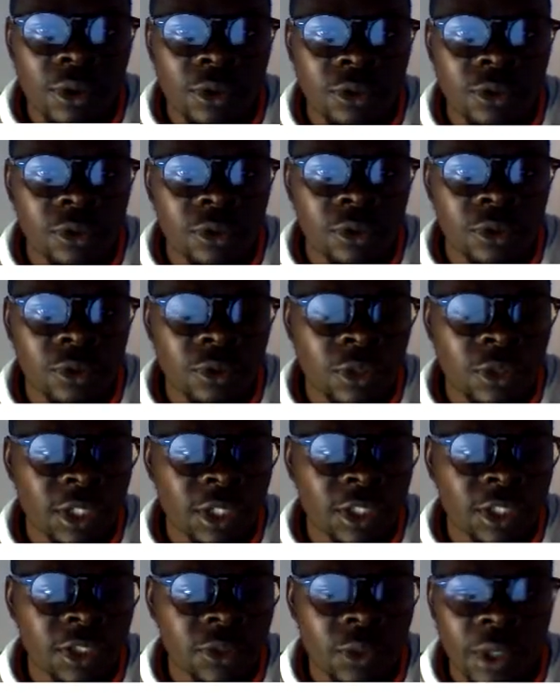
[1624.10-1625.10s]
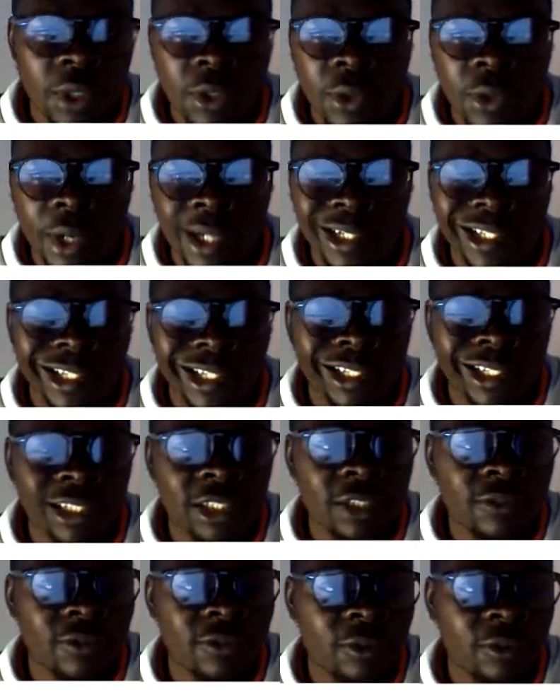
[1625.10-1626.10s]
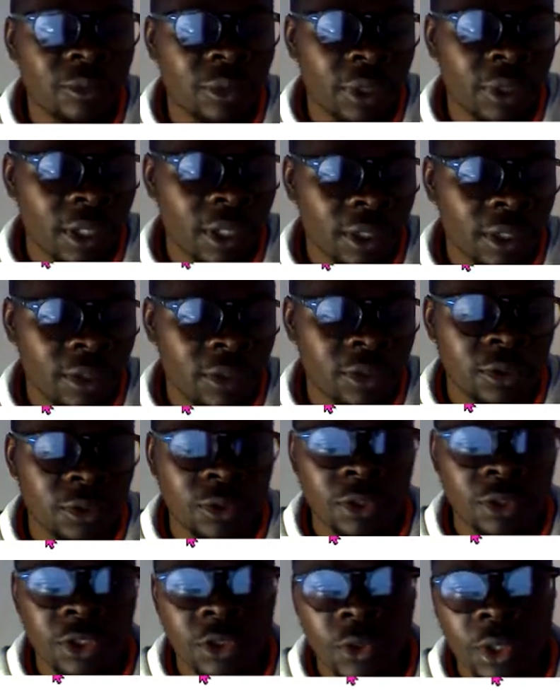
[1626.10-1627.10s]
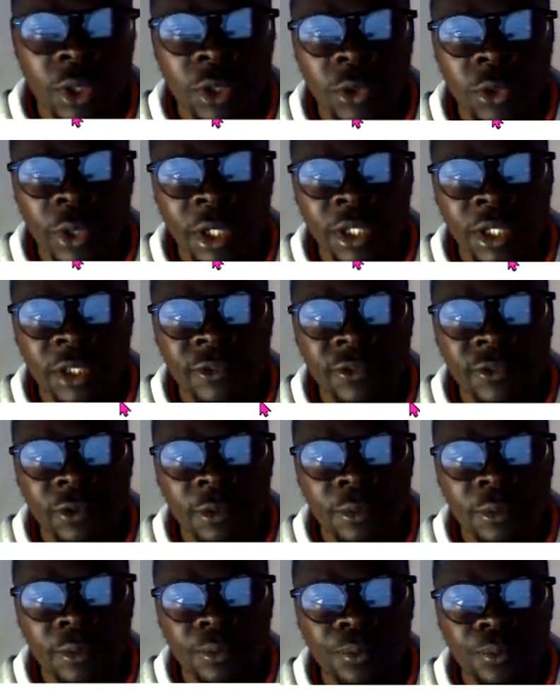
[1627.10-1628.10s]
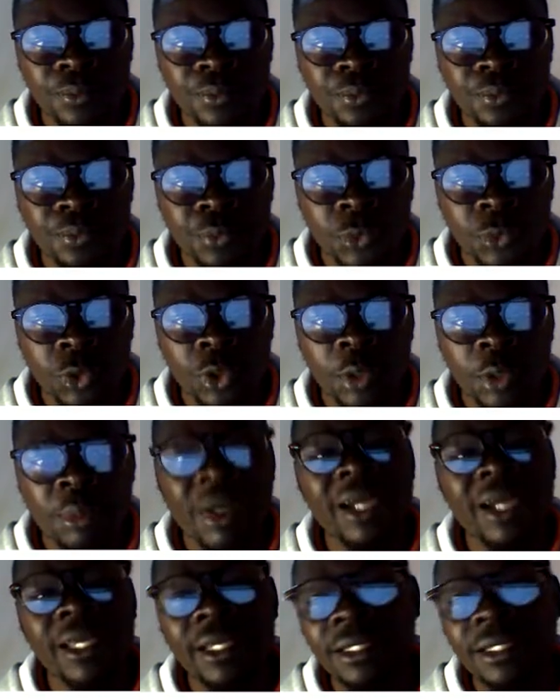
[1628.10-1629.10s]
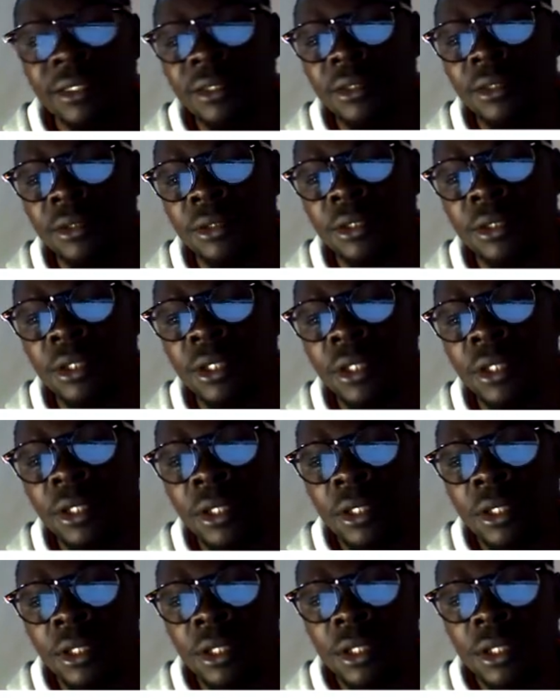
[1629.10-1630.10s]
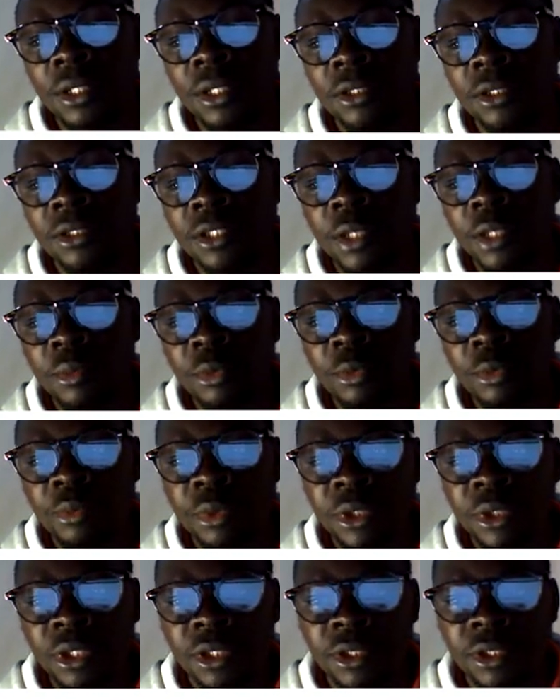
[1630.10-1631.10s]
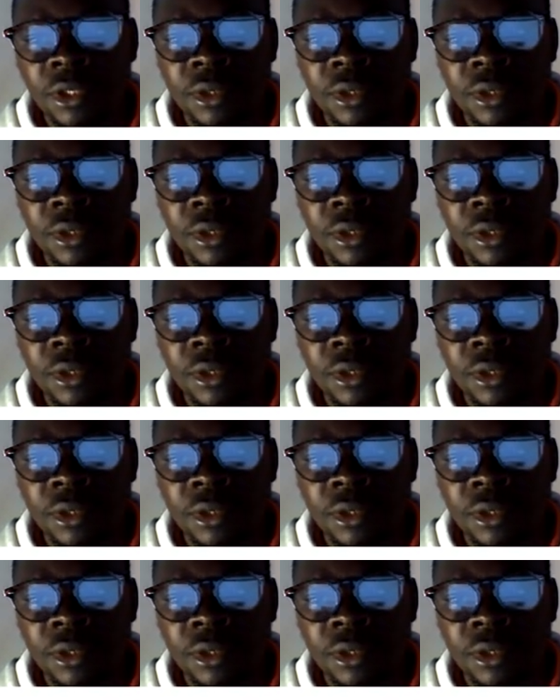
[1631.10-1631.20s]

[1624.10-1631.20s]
so that is why you can't edit it from here. So this one you edit from the back end. A sample page.